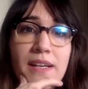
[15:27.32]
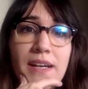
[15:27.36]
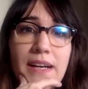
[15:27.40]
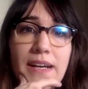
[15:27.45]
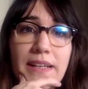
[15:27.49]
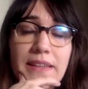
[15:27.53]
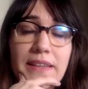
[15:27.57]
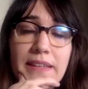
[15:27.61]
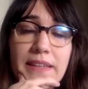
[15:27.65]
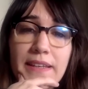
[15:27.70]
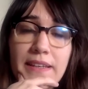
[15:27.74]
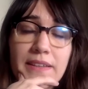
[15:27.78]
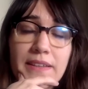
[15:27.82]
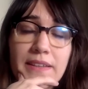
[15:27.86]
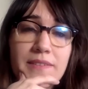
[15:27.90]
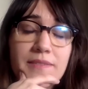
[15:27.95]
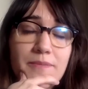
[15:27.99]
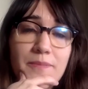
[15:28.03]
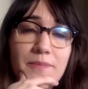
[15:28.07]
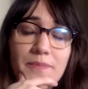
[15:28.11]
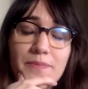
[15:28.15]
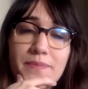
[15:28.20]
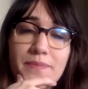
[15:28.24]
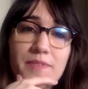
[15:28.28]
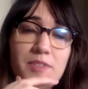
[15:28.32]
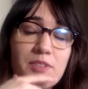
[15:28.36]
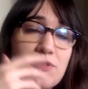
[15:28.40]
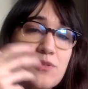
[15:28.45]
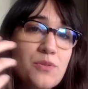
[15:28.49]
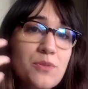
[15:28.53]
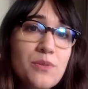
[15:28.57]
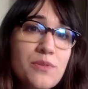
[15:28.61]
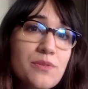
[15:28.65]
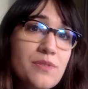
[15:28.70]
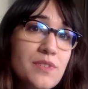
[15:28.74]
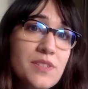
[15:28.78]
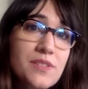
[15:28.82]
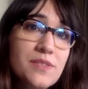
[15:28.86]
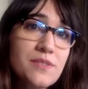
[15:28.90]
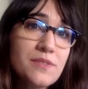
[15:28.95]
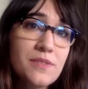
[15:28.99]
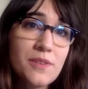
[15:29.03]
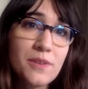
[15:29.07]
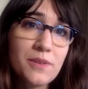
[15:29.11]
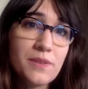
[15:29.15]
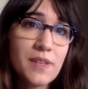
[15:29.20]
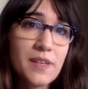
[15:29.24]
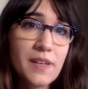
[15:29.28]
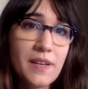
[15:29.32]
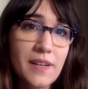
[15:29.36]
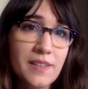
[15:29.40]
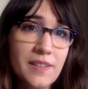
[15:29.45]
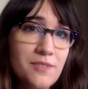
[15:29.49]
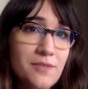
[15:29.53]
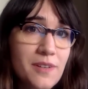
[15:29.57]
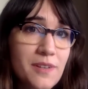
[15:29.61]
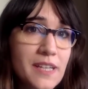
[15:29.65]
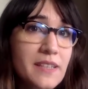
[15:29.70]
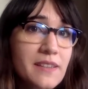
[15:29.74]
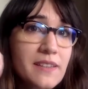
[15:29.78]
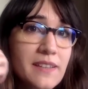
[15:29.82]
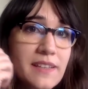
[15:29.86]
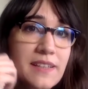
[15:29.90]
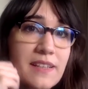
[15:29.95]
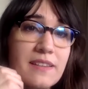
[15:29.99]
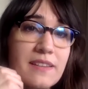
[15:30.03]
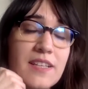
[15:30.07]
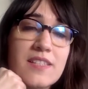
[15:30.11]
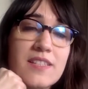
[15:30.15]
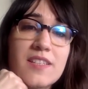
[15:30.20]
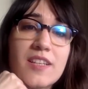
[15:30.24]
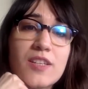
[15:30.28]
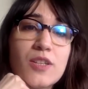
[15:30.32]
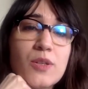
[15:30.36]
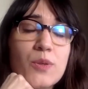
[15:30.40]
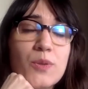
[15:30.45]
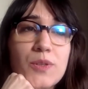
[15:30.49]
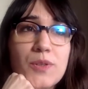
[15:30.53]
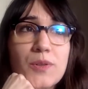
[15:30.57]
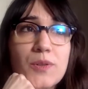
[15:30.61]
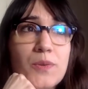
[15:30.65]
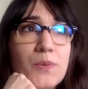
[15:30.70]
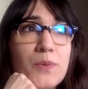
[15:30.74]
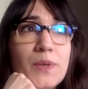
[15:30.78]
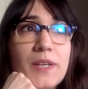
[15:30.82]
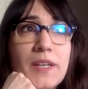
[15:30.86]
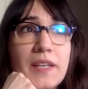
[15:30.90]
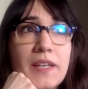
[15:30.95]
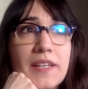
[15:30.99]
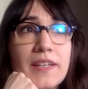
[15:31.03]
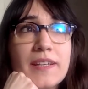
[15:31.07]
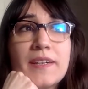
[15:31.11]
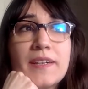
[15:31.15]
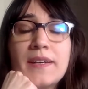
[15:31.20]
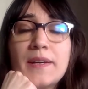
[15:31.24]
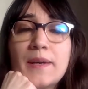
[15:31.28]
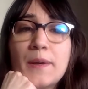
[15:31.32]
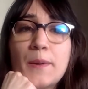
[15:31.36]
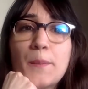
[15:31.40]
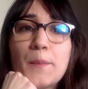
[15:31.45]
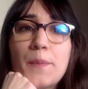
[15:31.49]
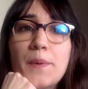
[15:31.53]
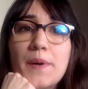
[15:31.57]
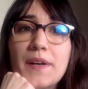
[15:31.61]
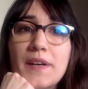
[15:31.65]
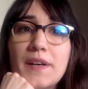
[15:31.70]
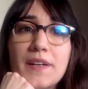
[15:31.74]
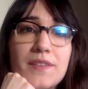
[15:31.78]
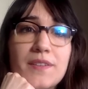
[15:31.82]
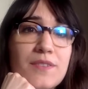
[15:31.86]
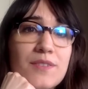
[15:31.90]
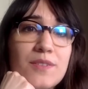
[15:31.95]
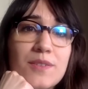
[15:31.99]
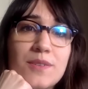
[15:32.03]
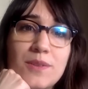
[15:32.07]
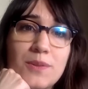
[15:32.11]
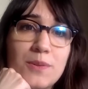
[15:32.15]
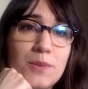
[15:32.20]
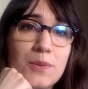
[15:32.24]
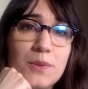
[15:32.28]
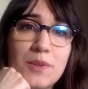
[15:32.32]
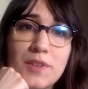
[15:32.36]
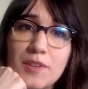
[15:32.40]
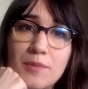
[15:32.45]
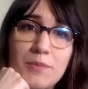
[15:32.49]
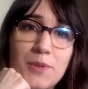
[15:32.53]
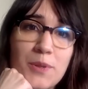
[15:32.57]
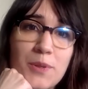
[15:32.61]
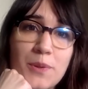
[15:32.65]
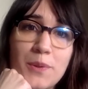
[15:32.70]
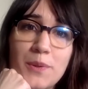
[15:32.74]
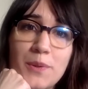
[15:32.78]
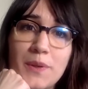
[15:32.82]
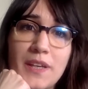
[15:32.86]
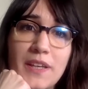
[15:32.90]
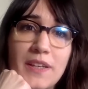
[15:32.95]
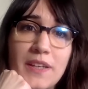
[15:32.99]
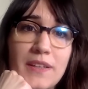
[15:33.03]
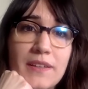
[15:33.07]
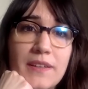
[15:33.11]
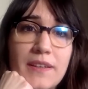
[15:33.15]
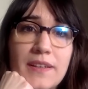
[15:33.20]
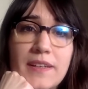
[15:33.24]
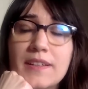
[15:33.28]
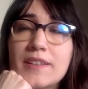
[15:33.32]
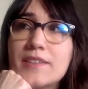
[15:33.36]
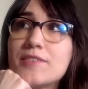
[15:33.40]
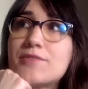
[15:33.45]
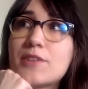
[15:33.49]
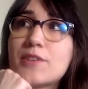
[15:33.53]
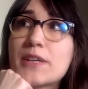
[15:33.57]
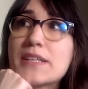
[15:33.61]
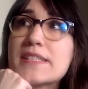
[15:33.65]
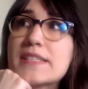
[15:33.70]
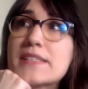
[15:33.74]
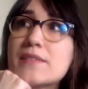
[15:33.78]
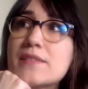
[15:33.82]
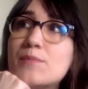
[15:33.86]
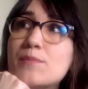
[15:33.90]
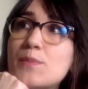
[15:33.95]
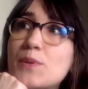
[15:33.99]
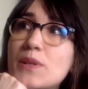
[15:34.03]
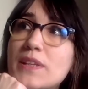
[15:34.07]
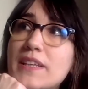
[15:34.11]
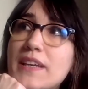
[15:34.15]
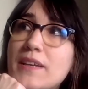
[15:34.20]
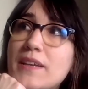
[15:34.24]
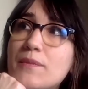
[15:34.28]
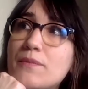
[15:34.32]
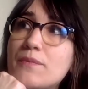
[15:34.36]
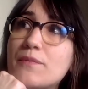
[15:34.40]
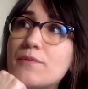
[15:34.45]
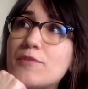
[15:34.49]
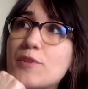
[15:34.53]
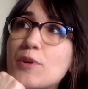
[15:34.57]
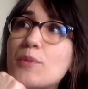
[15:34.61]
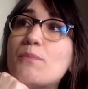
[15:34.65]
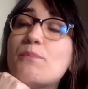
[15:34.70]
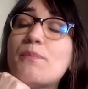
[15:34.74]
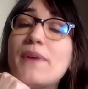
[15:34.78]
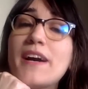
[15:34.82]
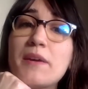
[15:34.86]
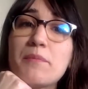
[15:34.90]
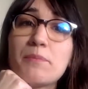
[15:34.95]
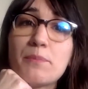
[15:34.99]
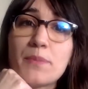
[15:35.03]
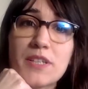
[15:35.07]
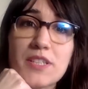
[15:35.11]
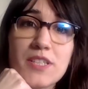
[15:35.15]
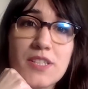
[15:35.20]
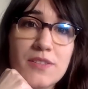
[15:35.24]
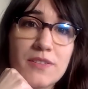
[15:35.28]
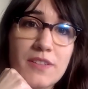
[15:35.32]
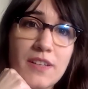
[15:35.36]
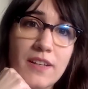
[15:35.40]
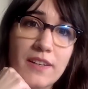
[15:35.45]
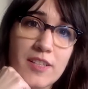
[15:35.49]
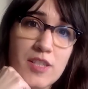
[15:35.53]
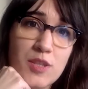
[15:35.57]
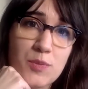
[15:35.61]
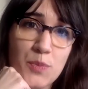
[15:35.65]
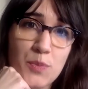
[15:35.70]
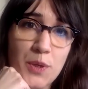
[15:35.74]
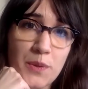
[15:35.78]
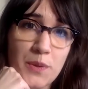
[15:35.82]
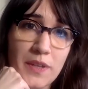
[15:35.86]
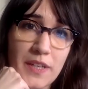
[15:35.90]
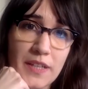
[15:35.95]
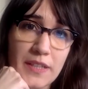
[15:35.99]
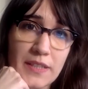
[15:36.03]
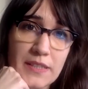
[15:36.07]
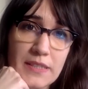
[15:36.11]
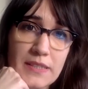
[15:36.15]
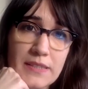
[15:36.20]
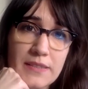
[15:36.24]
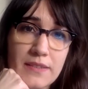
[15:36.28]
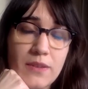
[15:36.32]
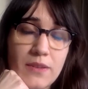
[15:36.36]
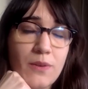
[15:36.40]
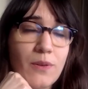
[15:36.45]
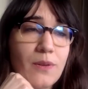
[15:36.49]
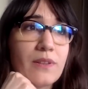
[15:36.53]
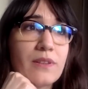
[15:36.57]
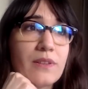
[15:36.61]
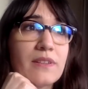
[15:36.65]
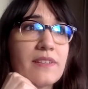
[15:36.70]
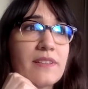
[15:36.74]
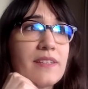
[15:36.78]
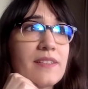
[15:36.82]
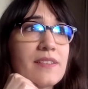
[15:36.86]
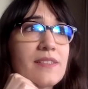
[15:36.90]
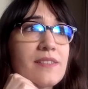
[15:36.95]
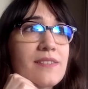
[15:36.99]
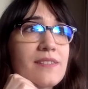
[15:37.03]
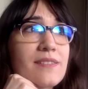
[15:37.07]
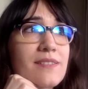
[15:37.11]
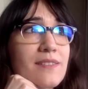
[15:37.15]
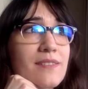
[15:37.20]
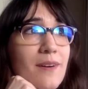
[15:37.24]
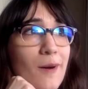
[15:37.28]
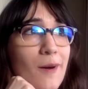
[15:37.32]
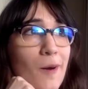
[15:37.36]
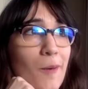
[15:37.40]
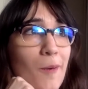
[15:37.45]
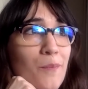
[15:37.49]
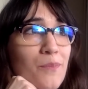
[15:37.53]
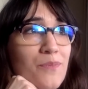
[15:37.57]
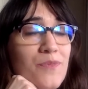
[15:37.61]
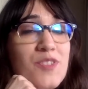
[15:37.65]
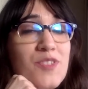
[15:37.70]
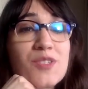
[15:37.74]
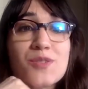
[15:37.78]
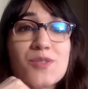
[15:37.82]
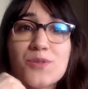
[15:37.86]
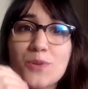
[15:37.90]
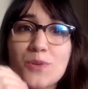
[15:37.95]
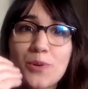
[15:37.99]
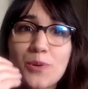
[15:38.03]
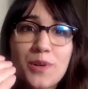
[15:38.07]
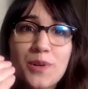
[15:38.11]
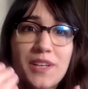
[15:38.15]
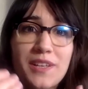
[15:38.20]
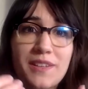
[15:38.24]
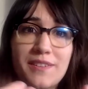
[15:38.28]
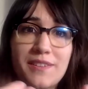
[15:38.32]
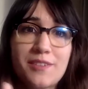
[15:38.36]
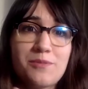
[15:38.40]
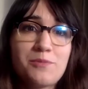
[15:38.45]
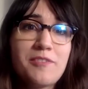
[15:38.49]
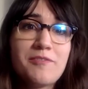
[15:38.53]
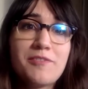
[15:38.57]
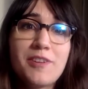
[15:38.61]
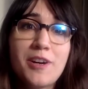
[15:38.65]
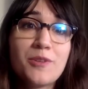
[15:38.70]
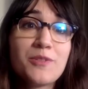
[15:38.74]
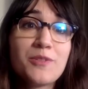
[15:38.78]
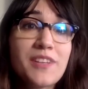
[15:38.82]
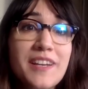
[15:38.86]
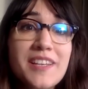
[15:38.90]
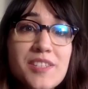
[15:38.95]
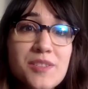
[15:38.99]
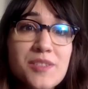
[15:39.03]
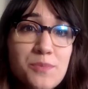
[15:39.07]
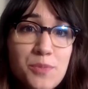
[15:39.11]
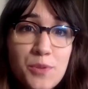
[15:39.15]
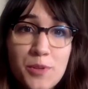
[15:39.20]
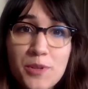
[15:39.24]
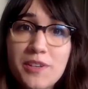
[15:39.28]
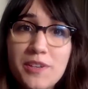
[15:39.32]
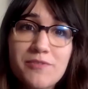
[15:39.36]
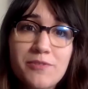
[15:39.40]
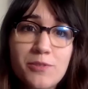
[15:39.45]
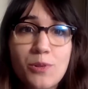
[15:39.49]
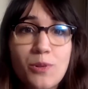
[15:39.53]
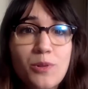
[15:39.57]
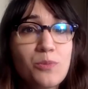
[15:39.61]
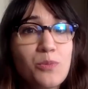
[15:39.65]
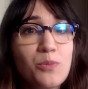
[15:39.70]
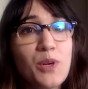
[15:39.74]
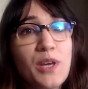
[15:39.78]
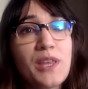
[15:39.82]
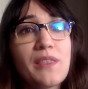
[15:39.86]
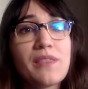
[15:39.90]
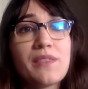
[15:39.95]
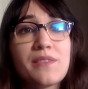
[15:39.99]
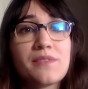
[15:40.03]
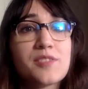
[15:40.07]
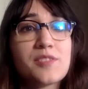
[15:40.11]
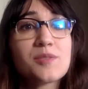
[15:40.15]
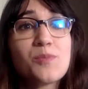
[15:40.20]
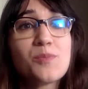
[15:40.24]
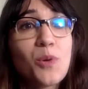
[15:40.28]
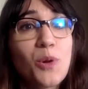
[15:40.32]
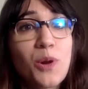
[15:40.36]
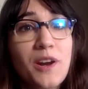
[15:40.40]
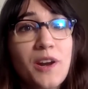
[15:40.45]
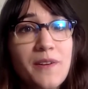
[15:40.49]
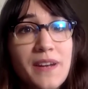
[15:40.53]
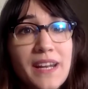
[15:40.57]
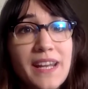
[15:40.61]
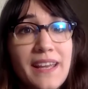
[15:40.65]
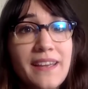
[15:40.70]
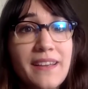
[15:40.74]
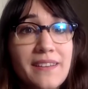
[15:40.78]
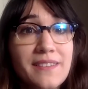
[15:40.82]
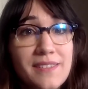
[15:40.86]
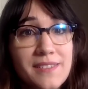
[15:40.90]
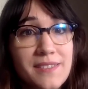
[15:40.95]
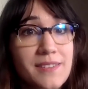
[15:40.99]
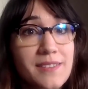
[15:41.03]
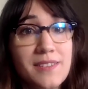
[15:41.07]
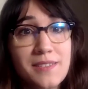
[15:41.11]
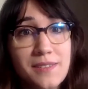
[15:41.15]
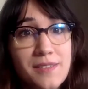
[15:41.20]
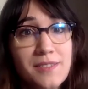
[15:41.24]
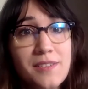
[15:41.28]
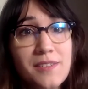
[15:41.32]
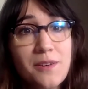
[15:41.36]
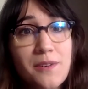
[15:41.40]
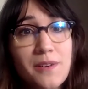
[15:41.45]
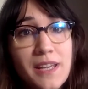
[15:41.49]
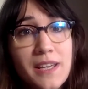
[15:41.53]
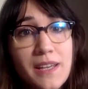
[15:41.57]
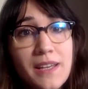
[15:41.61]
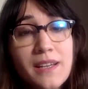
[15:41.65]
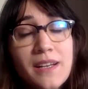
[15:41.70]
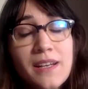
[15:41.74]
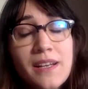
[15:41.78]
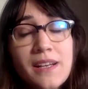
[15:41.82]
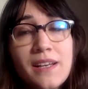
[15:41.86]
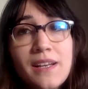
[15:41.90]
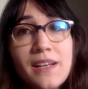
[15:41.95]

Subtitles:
And then the truth is not that, right? And it doesn't go your way, but you keep going. And for example, from my personal experience, all this story that we found that is beautiful with small RNA story,